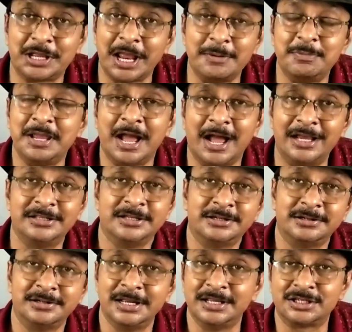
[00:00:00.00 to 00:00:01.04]
can be
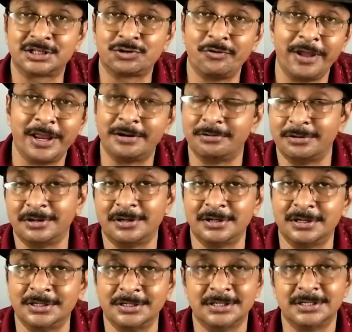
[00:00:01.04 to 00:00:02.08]
either a square
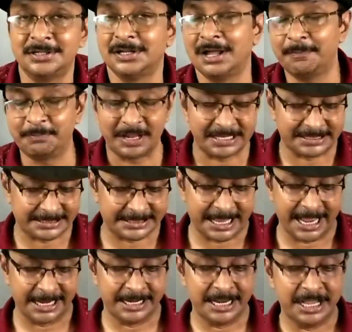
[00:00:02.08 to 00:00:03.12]
or a plus
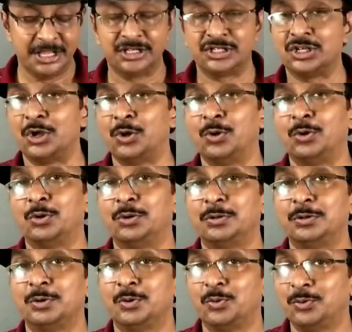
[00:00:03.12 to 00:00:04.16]
sign. So
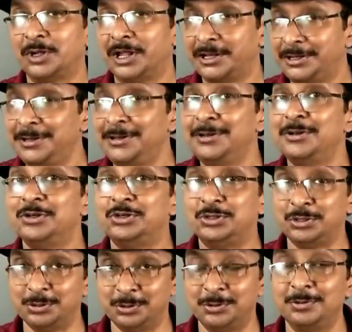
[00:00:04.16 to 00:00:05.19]
1,
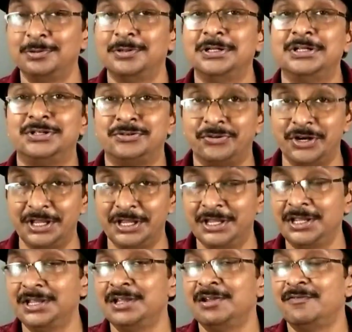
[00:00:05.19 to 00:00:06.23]
2,
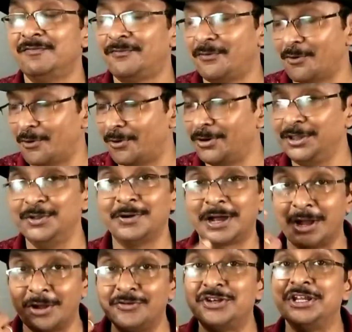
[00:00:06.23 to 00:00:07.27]
3, 4. You're
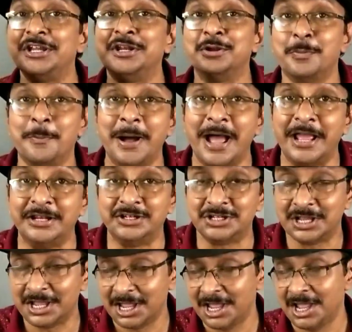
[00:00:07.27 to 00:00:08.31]
counting in your mind.
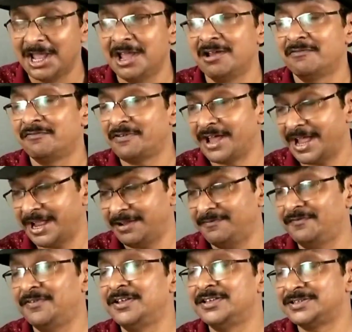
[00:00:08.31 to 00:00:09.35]

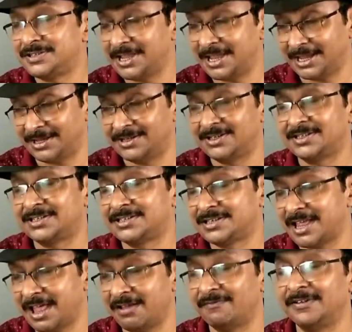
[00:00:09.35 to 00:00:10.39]
5, 6,
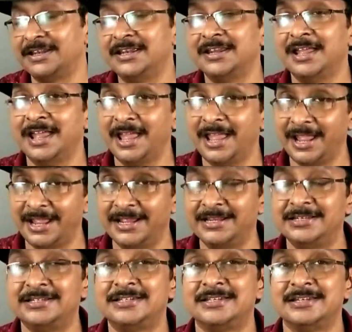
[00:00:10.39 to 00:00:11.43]
7,
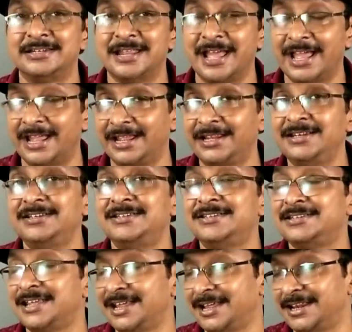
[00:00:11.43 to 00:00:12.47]
8, 9,
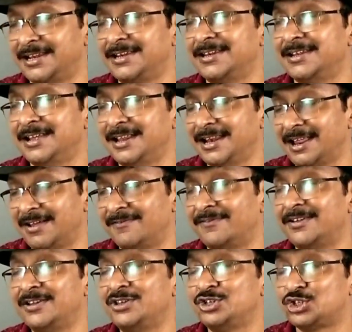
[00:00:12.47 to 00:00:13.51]
10,
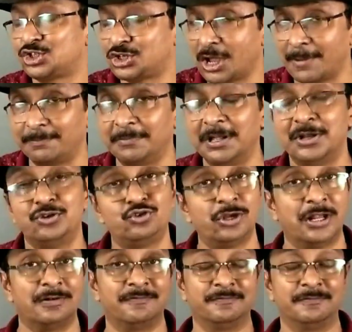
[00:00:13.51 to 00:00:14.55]
11, stop,
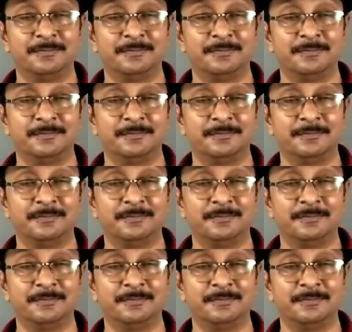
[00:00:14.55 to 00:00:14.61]
12.